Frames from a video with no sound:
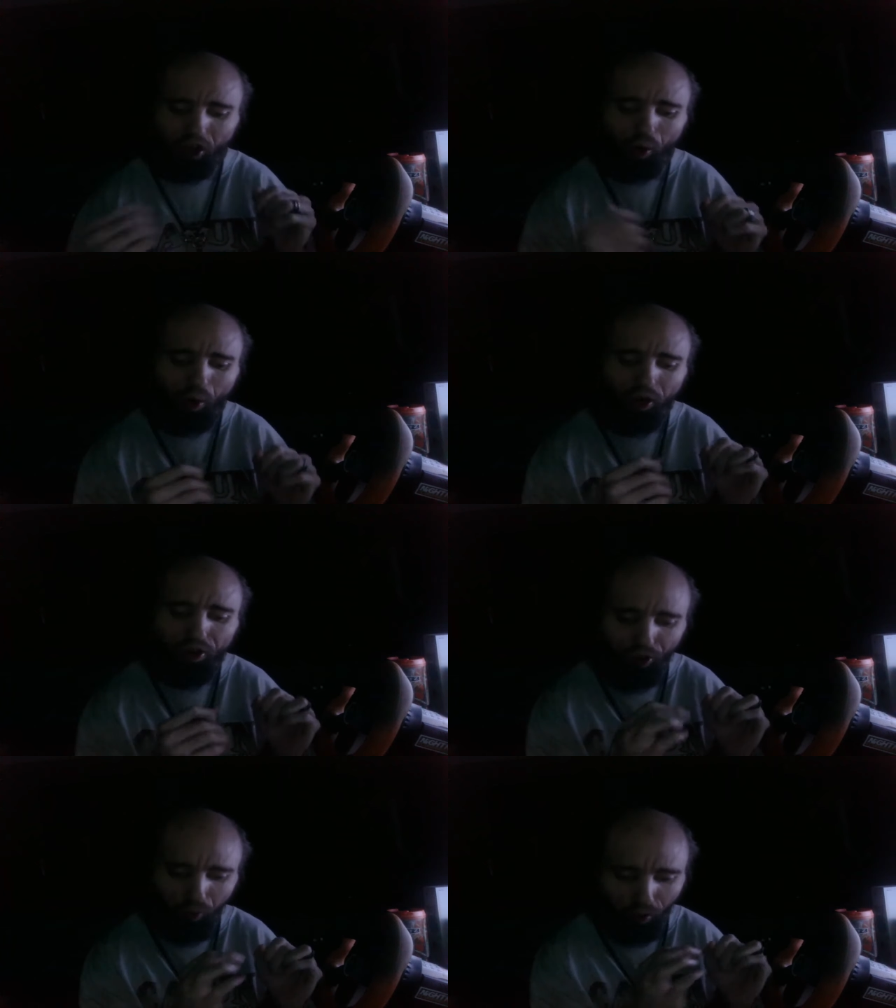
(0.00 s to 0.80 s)
going
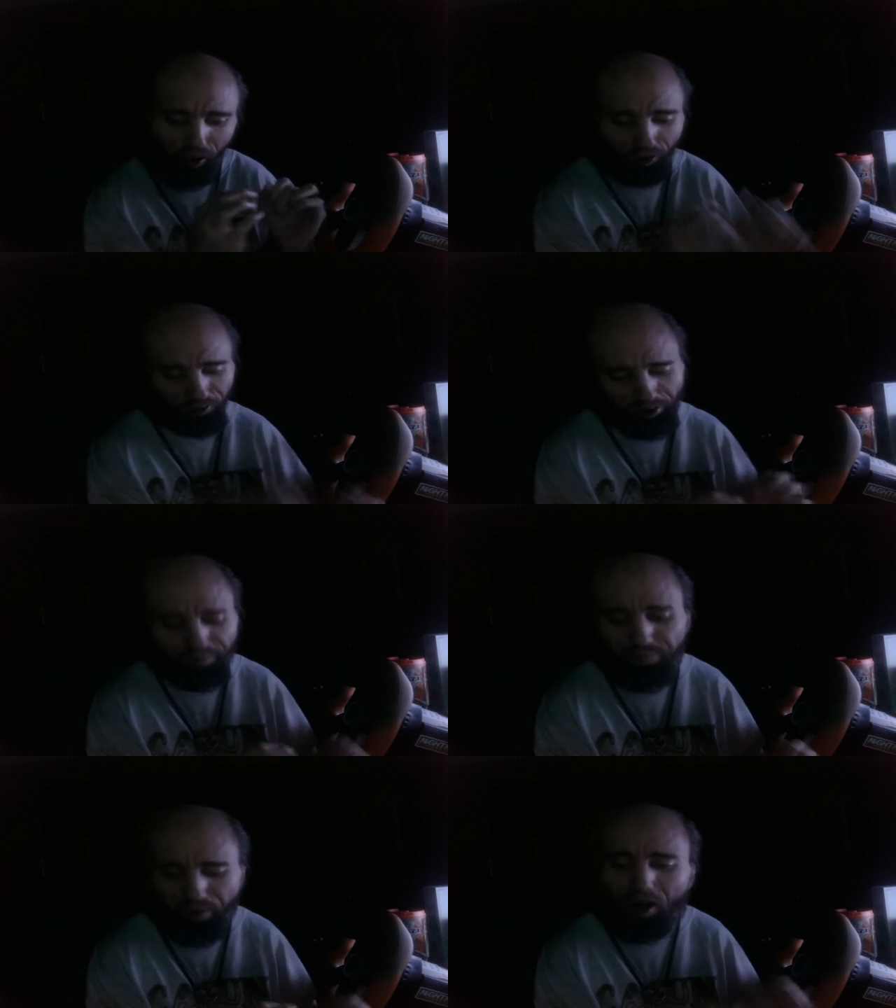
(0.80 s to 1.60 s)
to
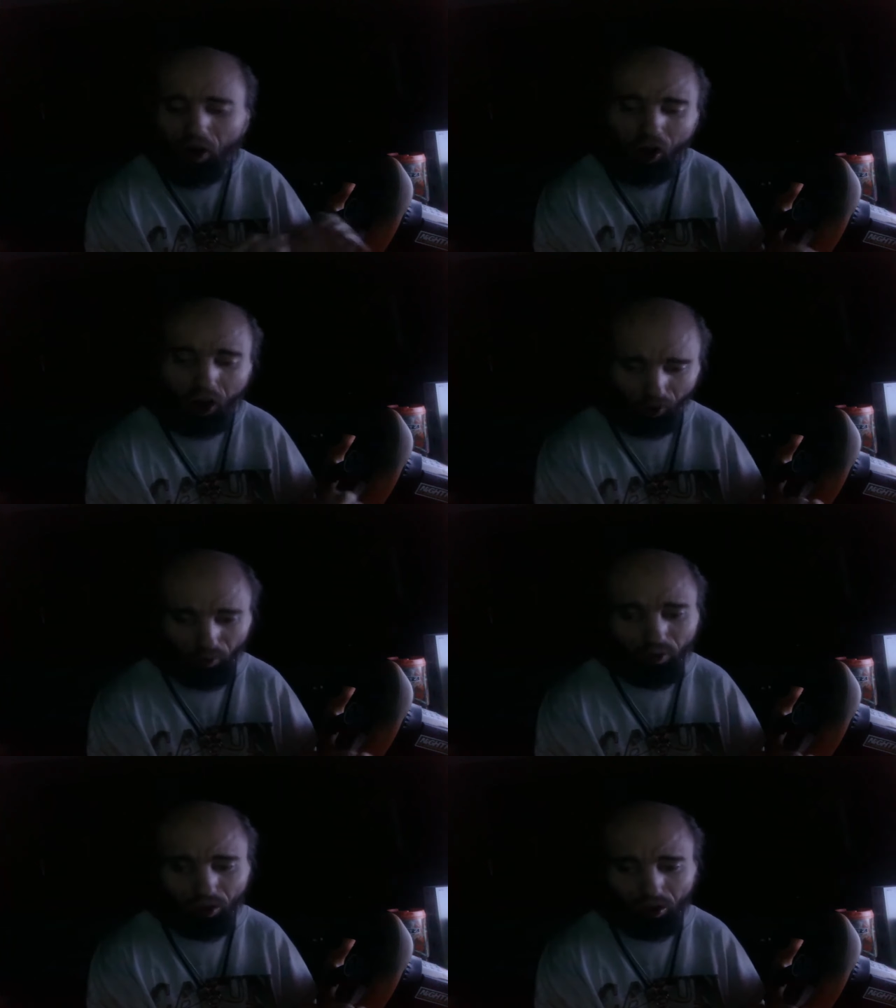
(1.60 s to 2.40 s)
leave me
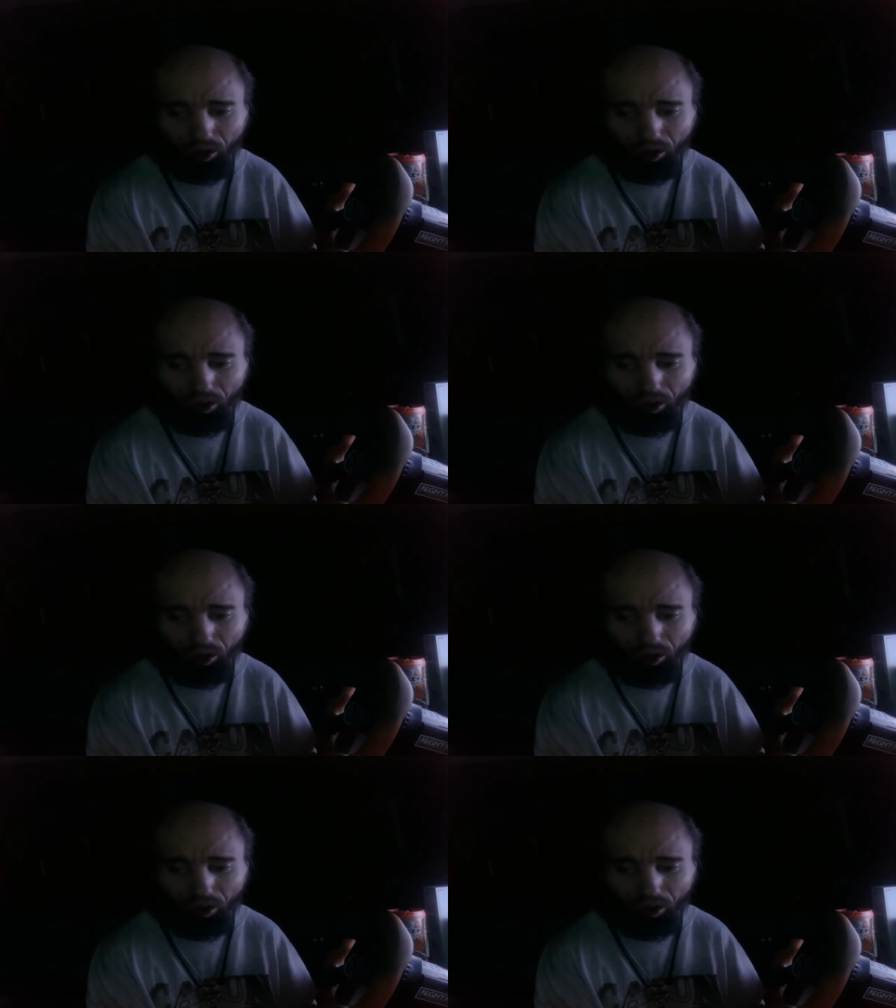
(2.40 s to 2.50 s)
alone